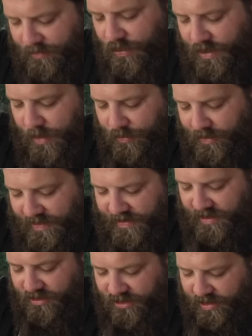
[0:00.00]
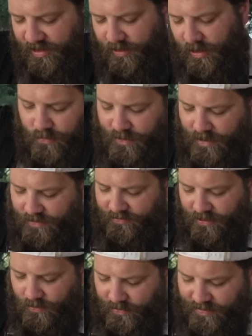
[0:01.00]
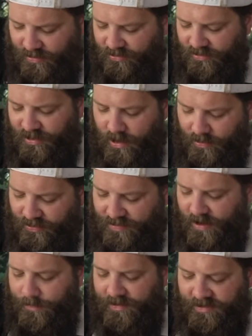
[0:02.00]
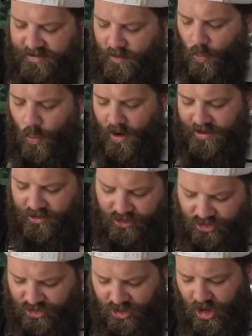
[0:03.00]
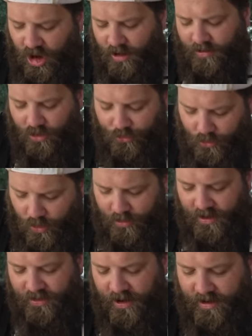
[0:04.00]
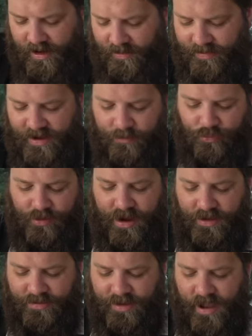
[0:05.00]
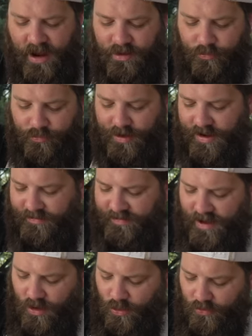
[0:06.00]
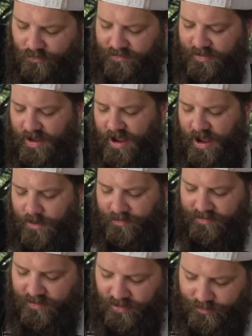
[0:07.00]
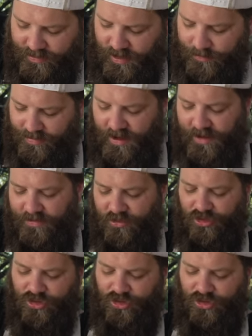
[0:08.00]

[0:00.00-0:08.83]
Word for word: doing a brisket chili, what I'll do is I'll just cut this up into some one inch chunks, throw it in there, kind of let it braise down and break down over time until it becomes nice and